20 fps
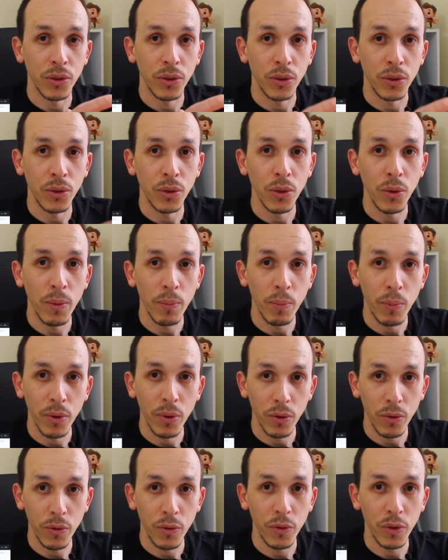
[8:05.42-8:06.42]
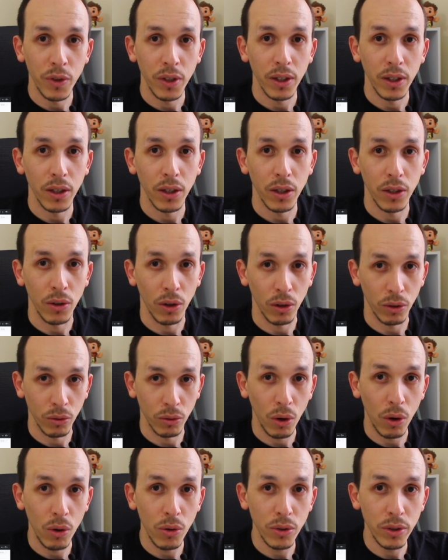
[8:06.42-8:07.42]
to improve your
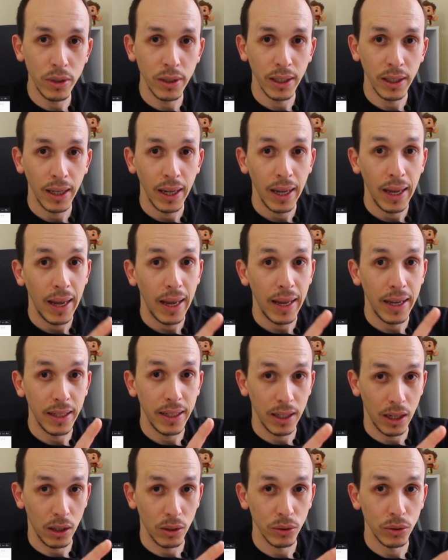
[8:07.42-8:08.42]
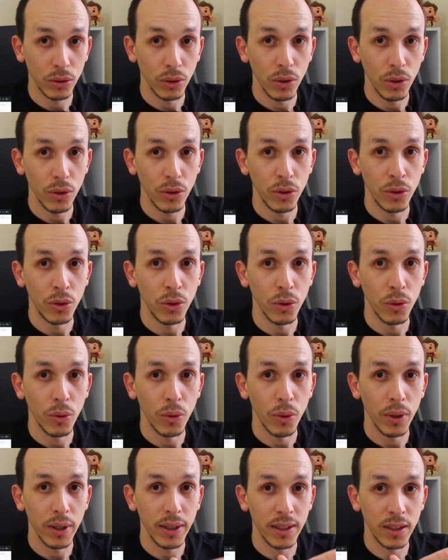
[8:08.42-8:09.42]
code, and also
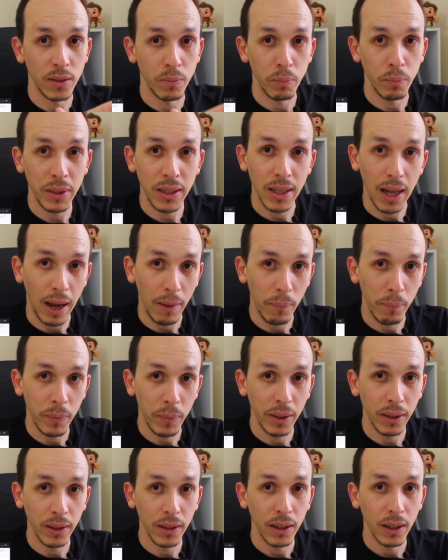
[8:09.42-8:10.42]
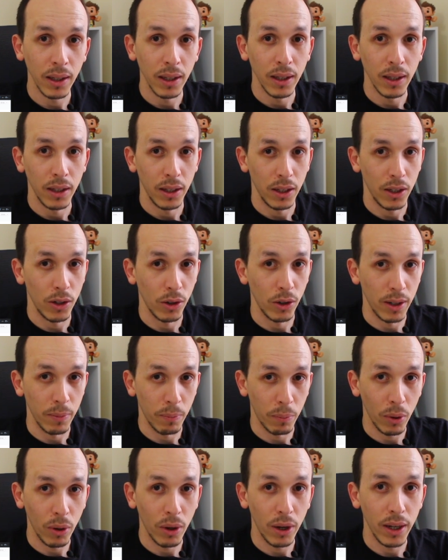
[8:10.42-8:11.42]
to speed up your
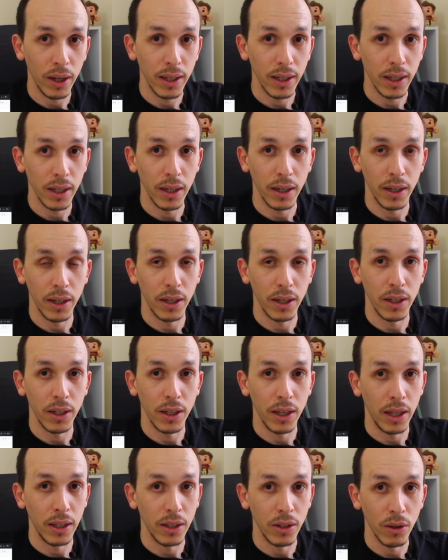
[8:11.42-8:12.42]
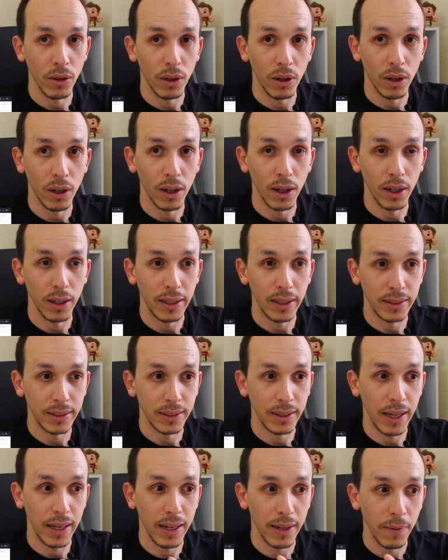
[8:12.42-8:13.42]
deploy and your, let's
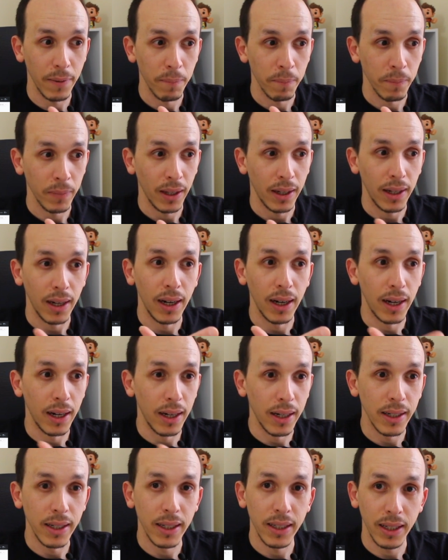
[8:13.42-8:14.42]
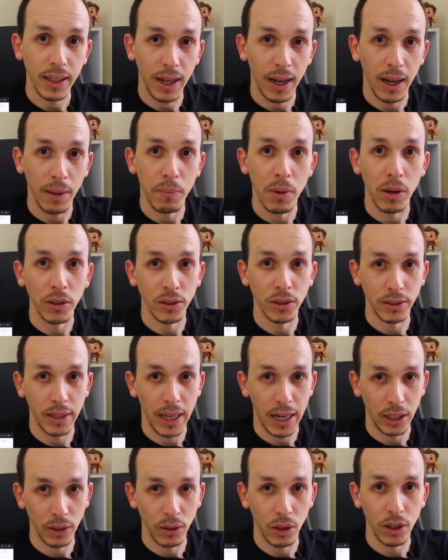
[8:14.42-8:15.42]
say, learning about
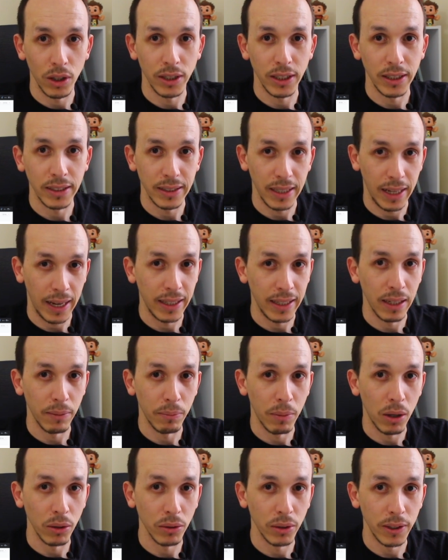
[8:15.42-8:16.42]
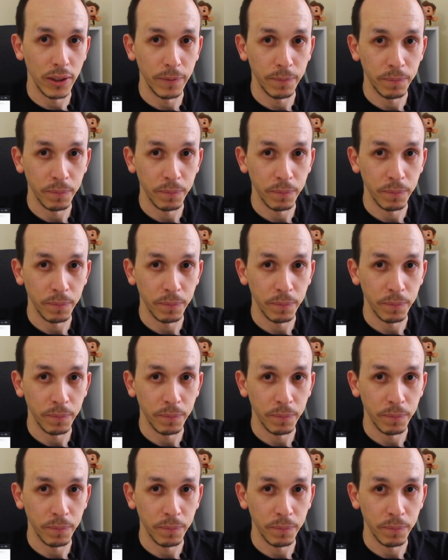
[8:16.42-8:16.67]
technologies and about